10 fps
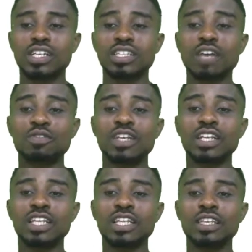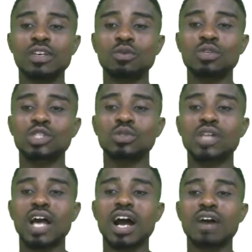Definitely we
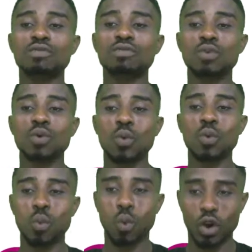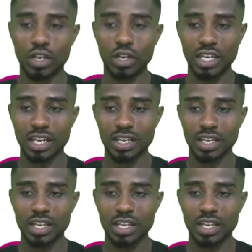should have 1 here.